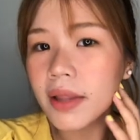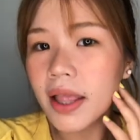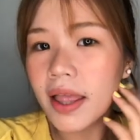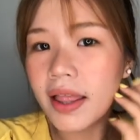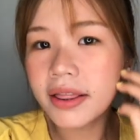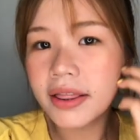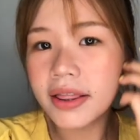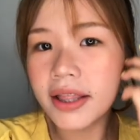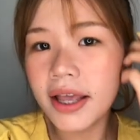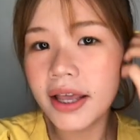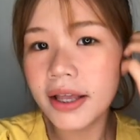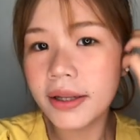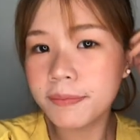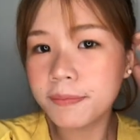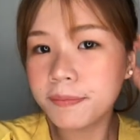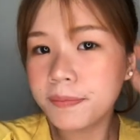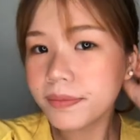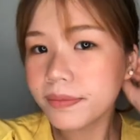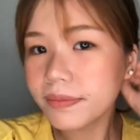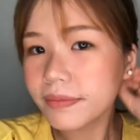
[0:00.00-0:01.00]
And
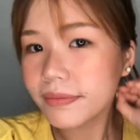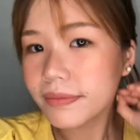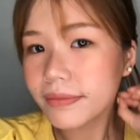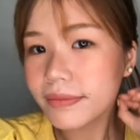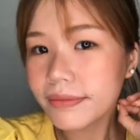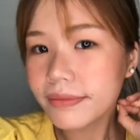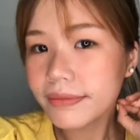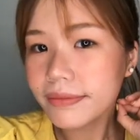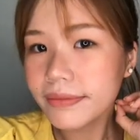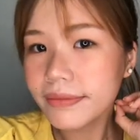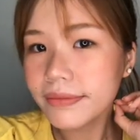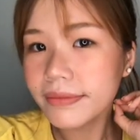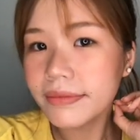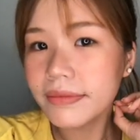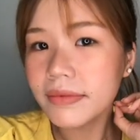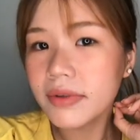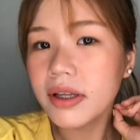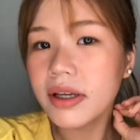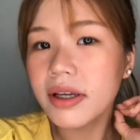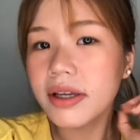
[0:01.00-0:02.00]
then,
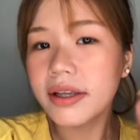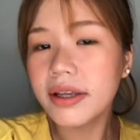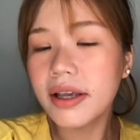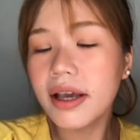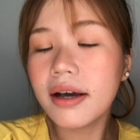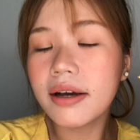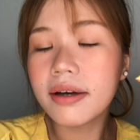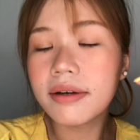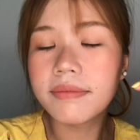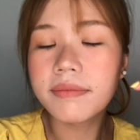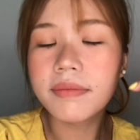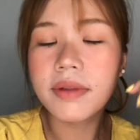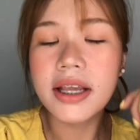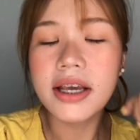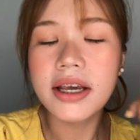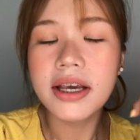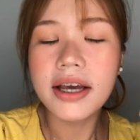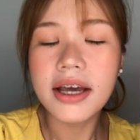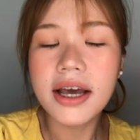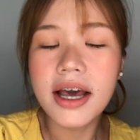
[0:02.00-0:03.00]
yeah.
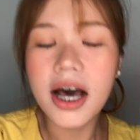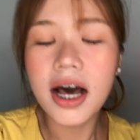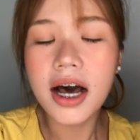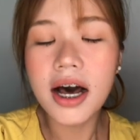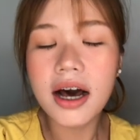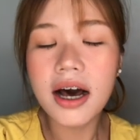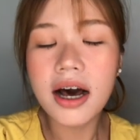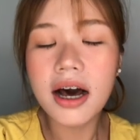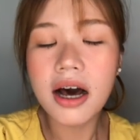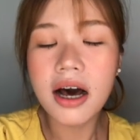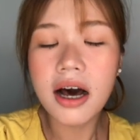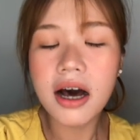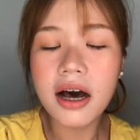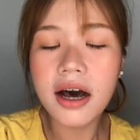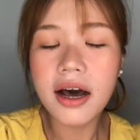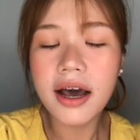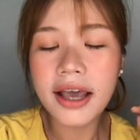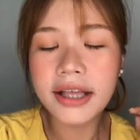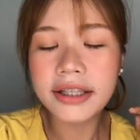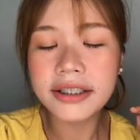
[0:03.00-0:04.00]

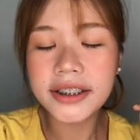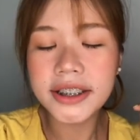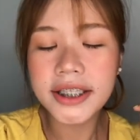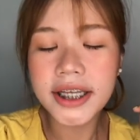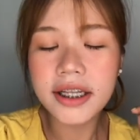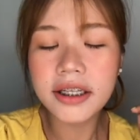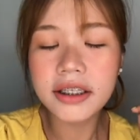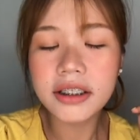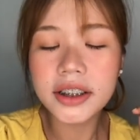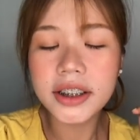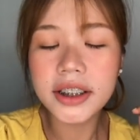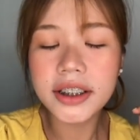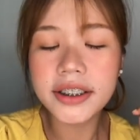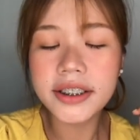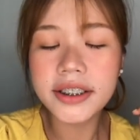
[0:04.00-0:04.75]
And then